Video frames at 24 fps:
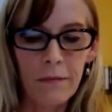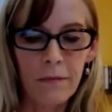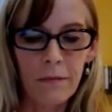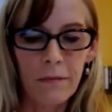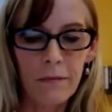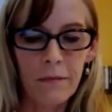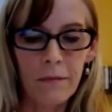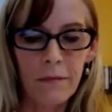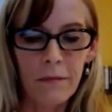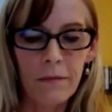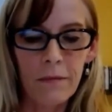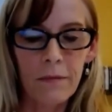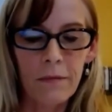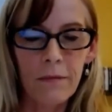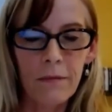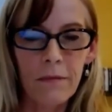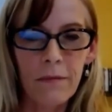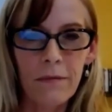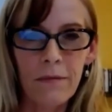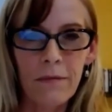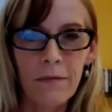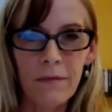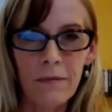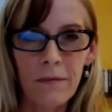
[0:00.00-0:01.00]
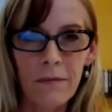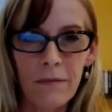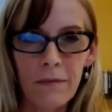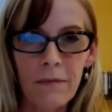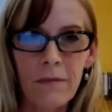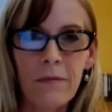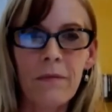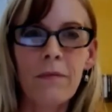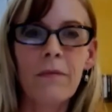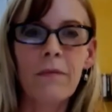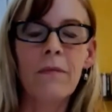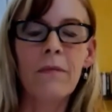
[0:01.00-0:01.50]

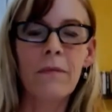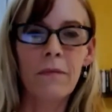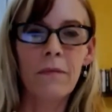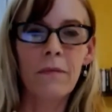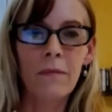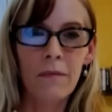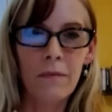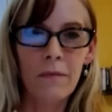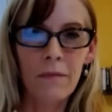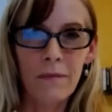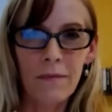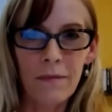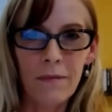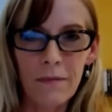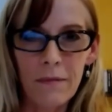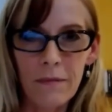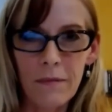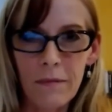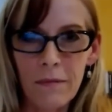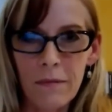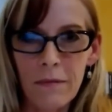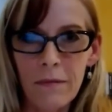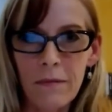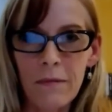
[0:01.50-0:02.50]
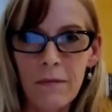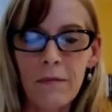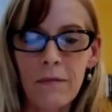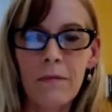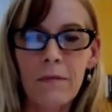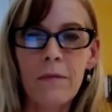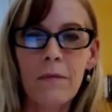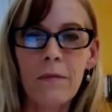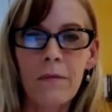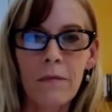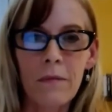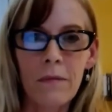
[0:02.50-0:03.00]

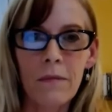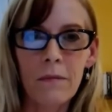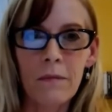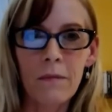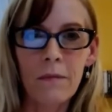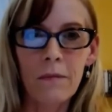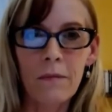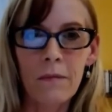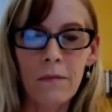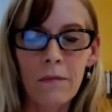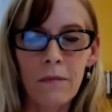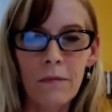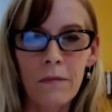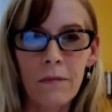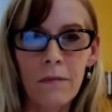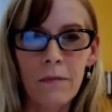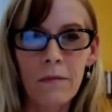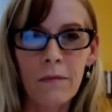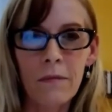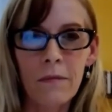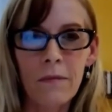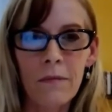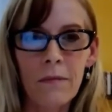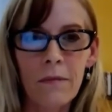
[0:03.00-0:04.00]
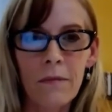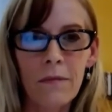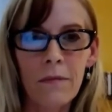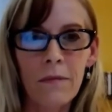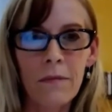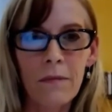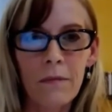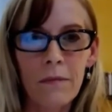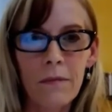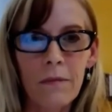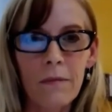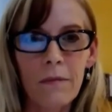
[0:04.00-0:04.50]

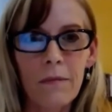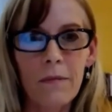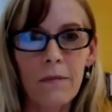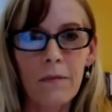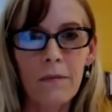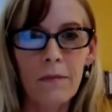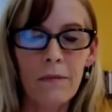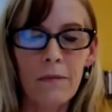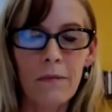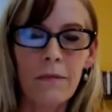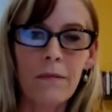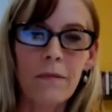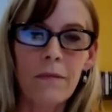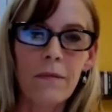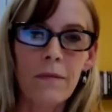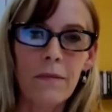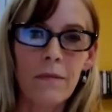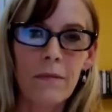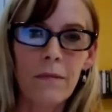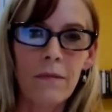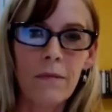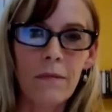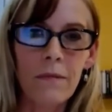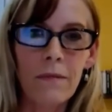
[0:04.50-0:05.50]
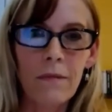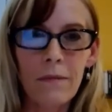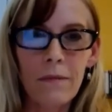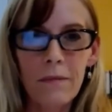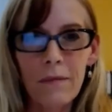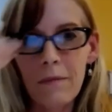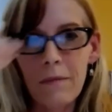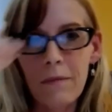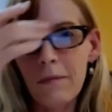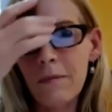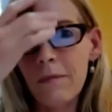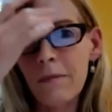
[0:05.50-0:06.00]

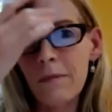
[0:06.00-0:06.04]
(silent)